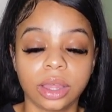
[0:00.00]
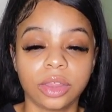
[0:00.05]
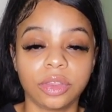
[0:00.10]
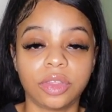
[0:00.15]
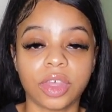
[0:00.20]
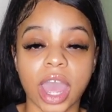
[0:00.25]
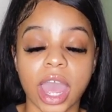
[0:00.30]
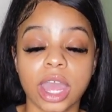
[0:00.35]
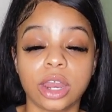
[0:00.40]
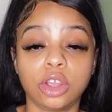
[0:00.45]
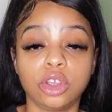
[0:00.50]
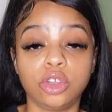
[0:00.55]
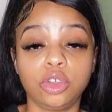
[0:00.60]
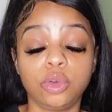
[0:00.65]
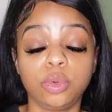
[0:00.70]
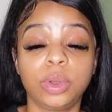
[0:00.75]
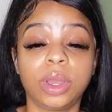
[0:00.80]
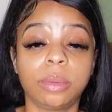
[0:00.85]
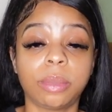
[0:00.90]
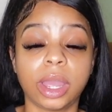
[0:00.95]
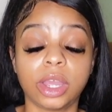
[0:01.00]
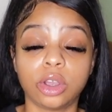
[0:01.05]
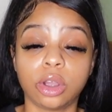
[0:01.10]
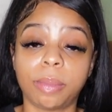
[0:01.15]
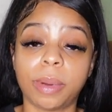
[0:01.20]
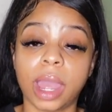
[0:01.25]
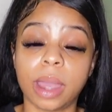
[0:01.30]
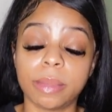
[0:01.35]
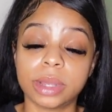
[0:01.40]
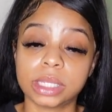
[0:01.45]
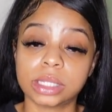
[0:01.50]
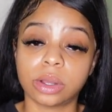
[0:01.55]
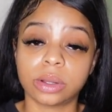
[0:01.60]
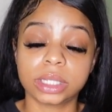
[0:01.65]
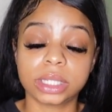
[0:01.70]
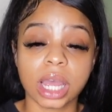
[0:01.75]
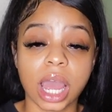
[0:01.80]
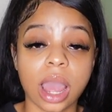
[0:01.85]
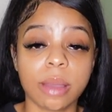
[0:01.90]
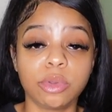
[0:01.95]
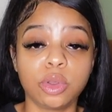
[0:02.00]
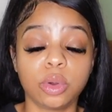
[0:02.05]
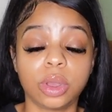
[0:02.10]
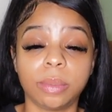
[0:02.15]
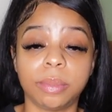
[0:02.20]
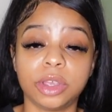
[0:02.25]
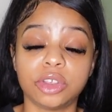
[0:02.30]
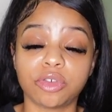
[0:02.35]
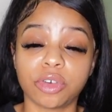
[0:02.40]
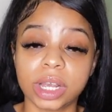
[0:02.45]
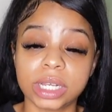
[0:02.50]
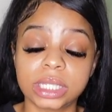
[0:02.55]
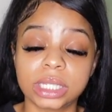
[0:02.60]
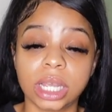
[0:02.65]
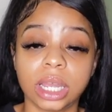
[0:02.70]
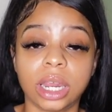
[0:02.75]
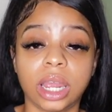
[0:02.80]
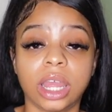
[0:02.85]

that you can make your payments on time, you can be trusted,